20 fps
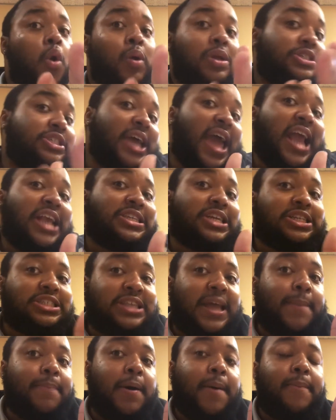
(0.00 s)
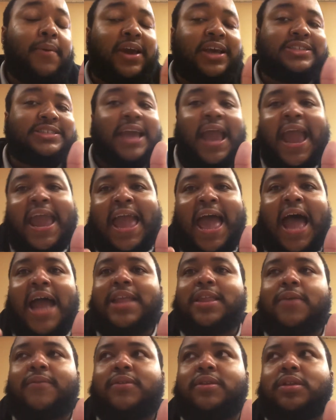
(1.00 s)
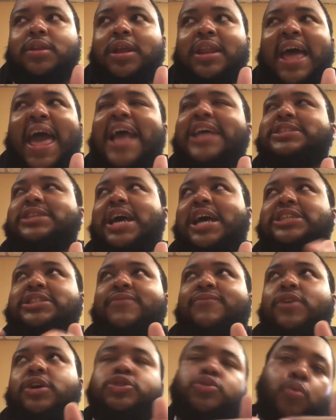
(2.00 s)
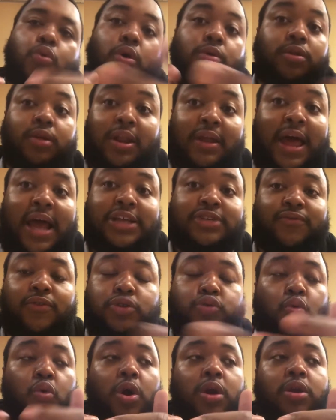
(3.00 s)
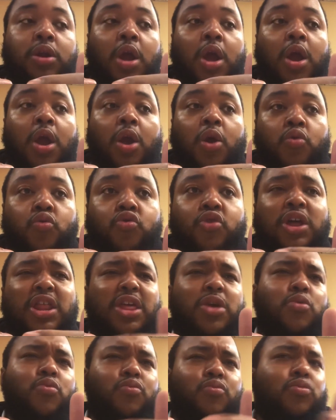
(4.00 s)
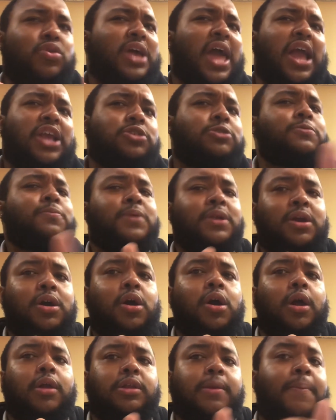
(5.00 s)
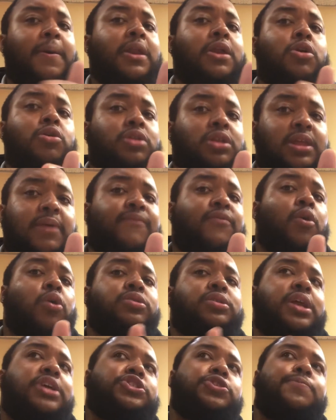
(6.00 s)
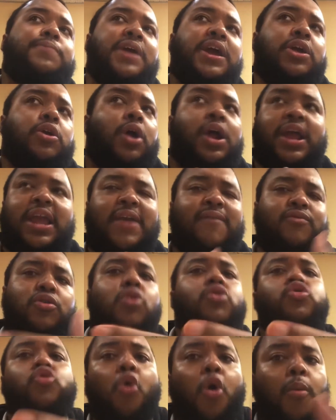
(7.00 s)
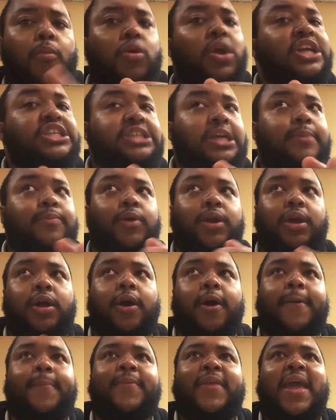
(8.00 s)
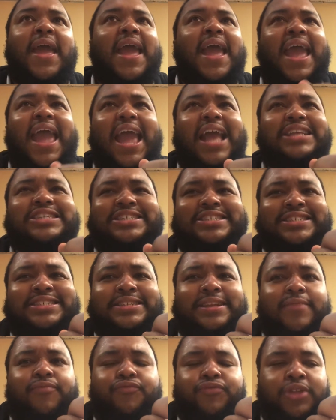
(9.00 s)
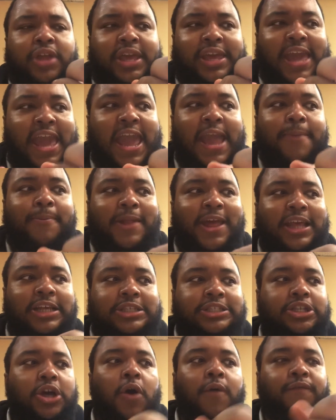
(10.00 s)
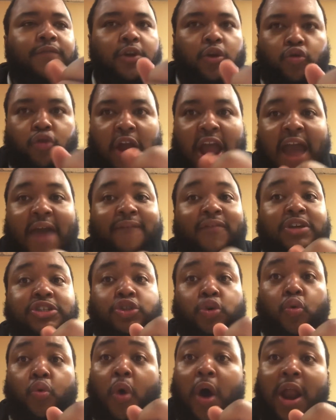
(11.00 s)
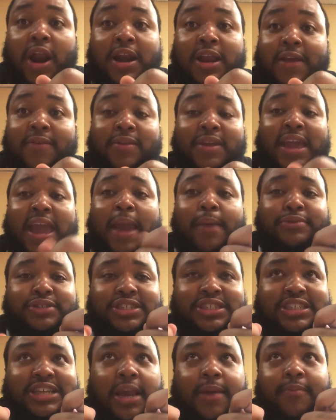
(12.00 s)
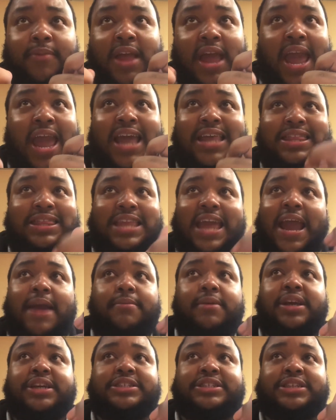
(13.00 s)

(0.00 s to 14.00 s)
which is actually a step up because the AI in the last Last of Us, well, The Last of Us 1, really was actually pretty good, depending on the difficulty that you played on. Even on normal, they seemed pretty good. And just the gameplay itself, the graphics, the quality of the game just seemed damn near